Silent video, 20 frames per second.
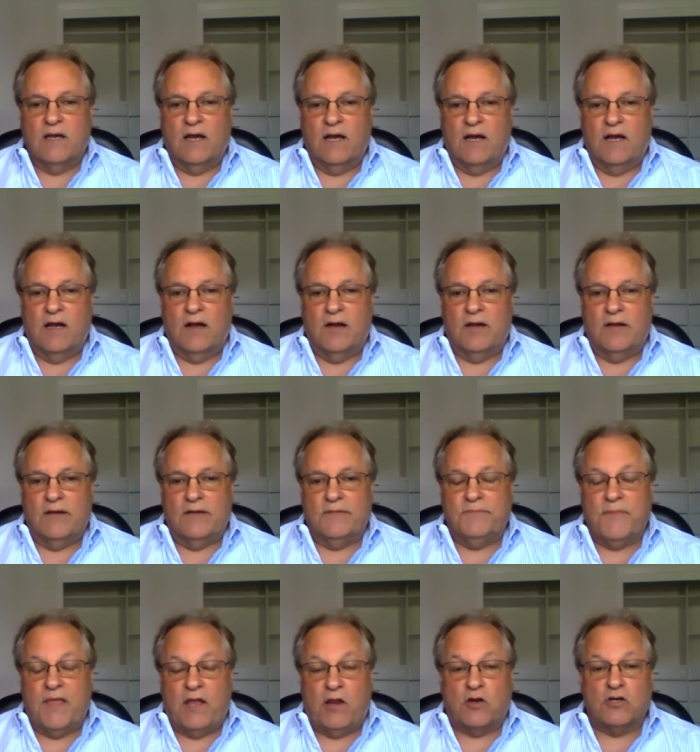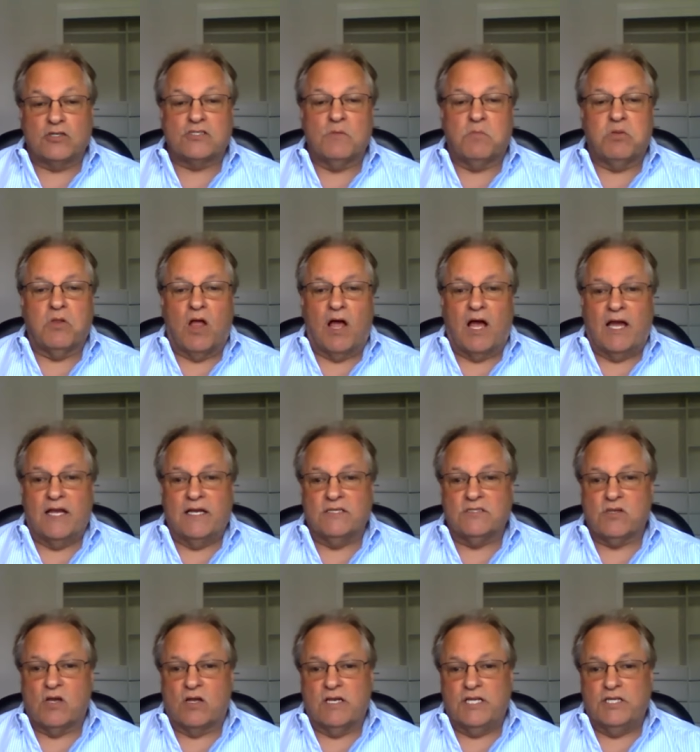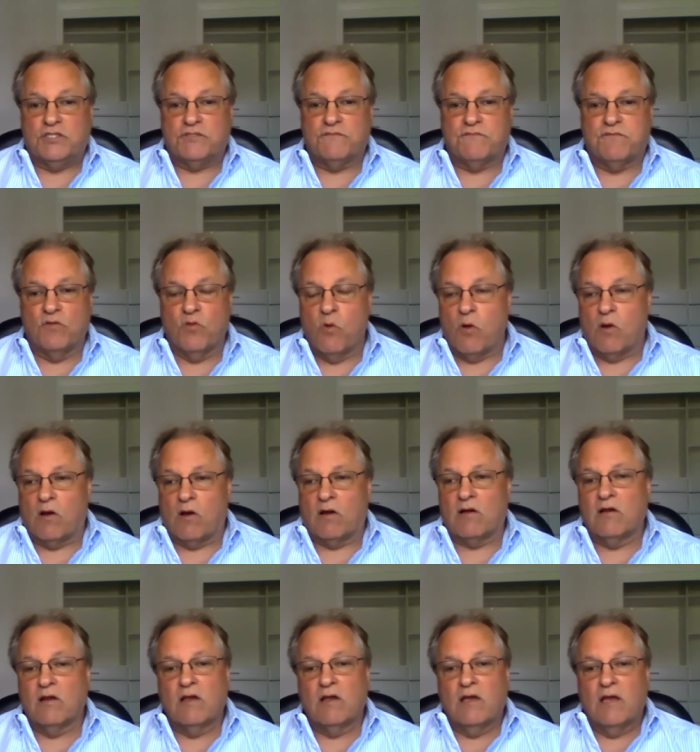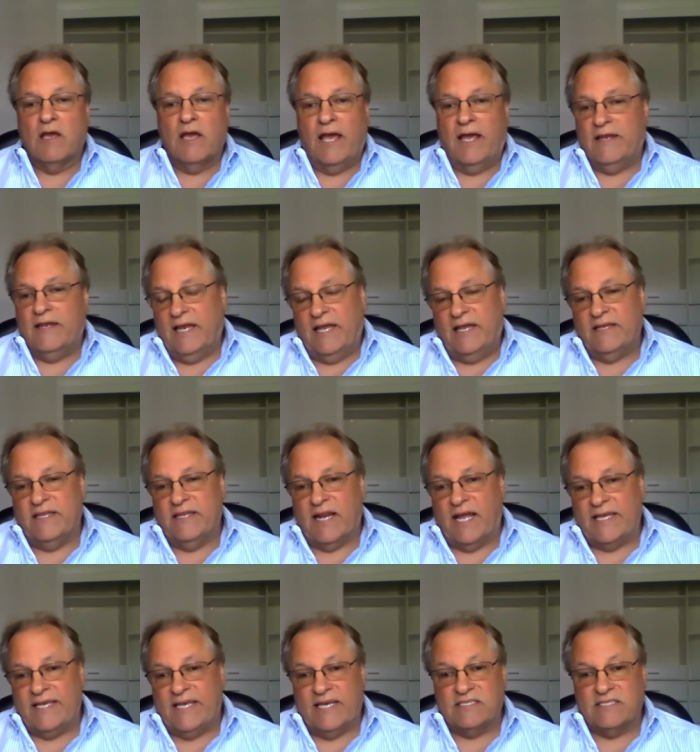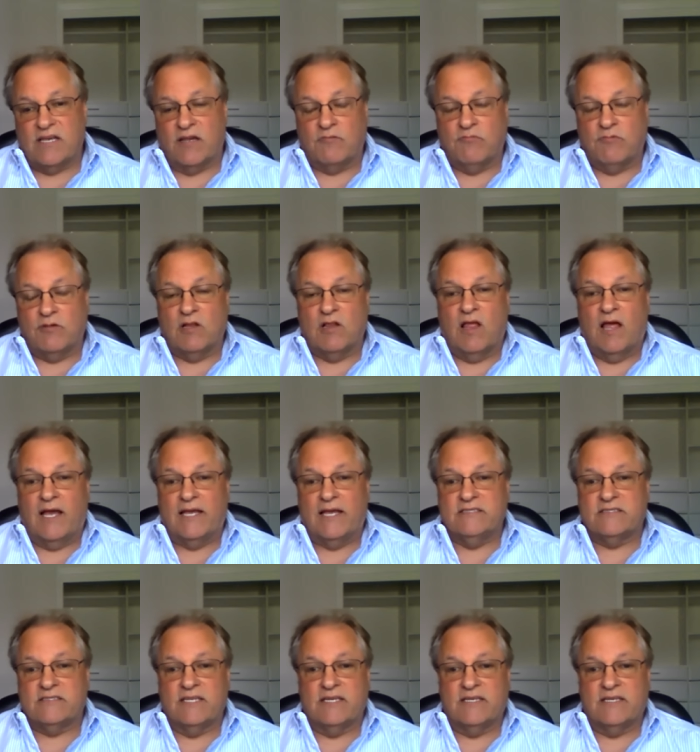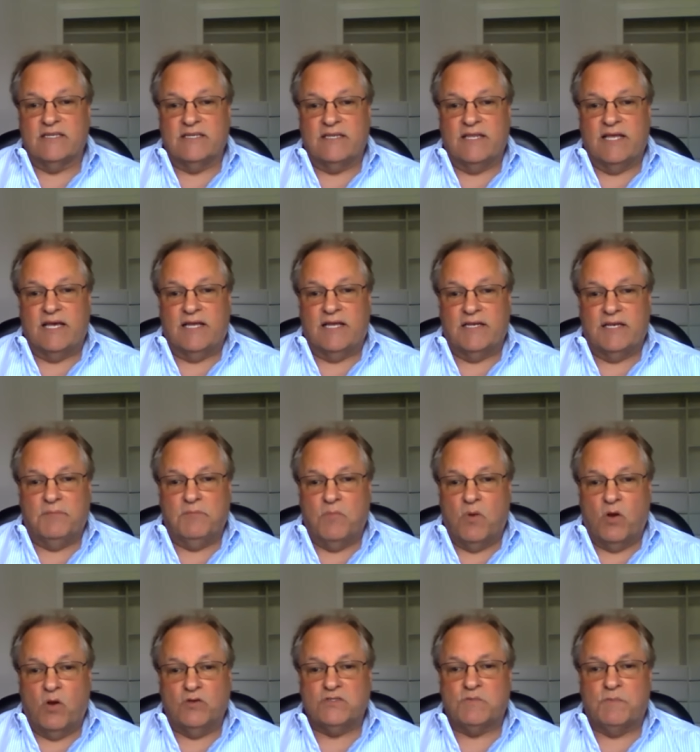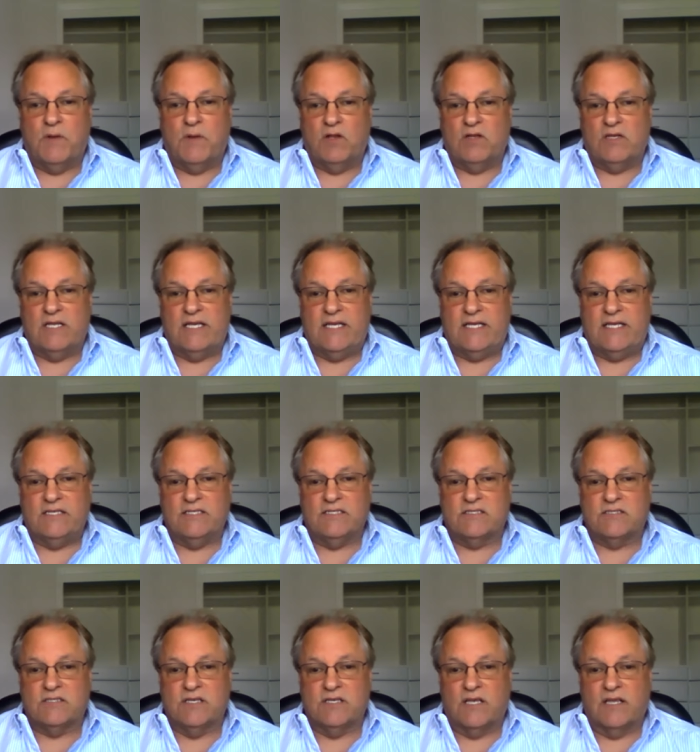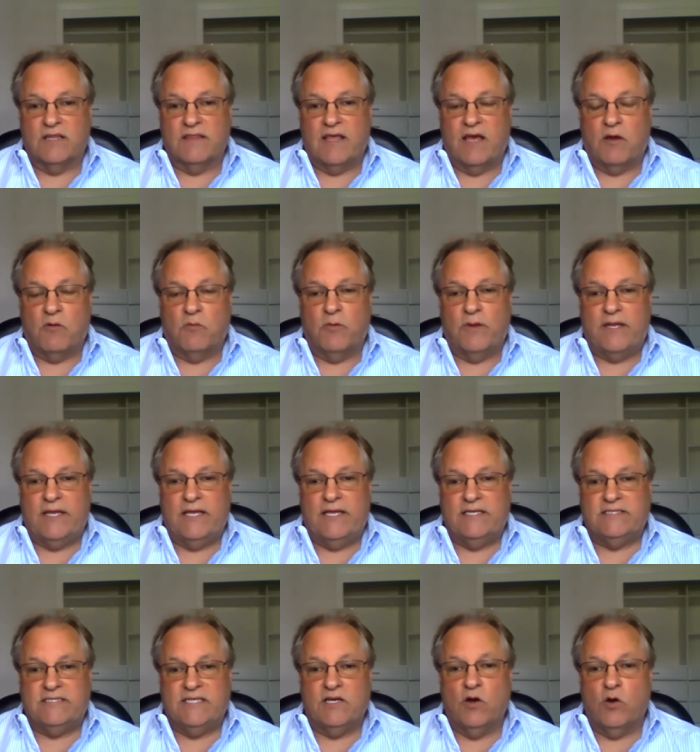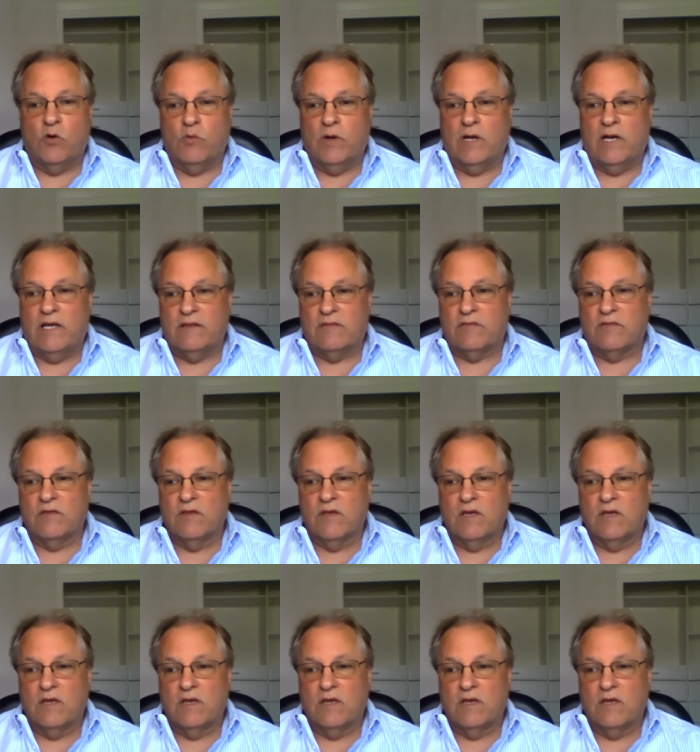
uh, air supplies on each floor and, and then I guess I realized that that in most buildings uh, that we deal with,